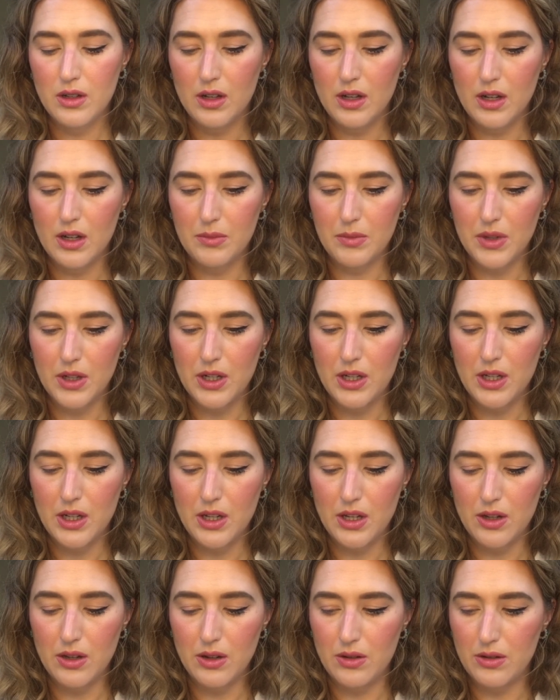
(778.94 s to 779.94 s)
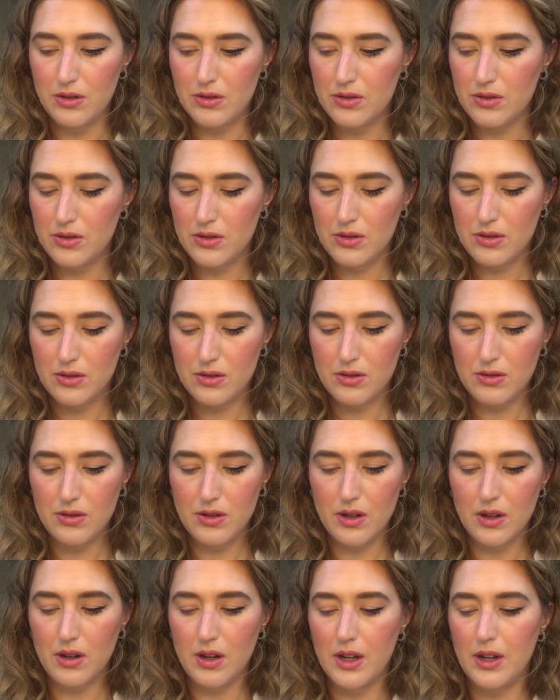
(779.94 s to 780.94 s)
I'm going to use
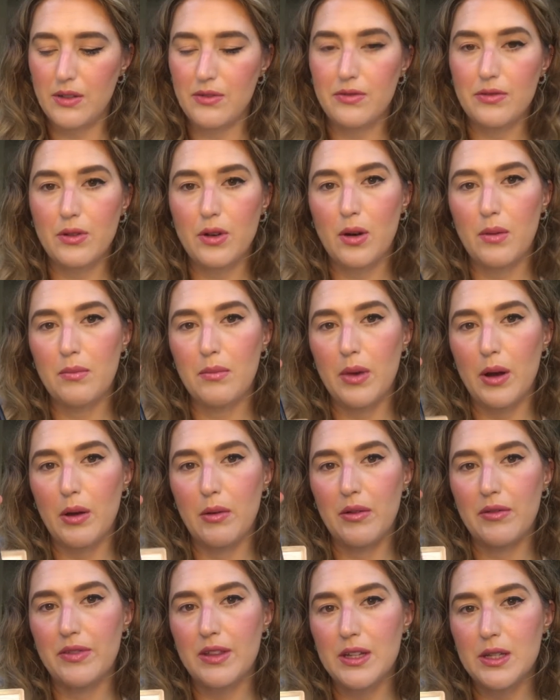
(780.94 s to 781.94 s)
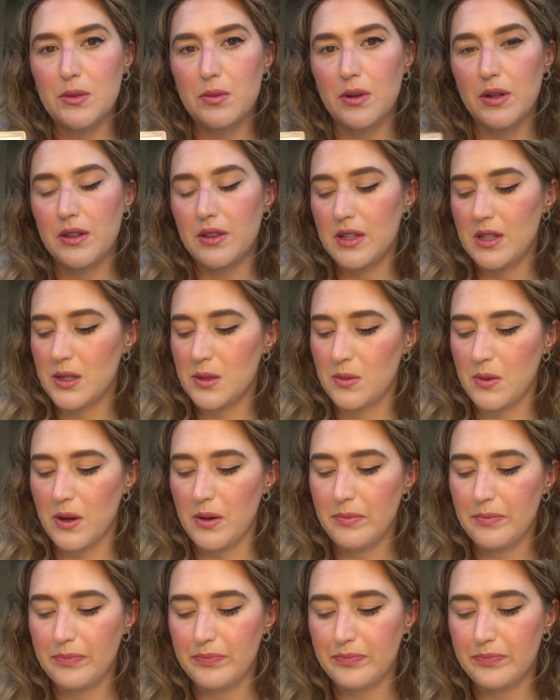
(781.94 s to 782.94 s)
a kind of combo of this one and this one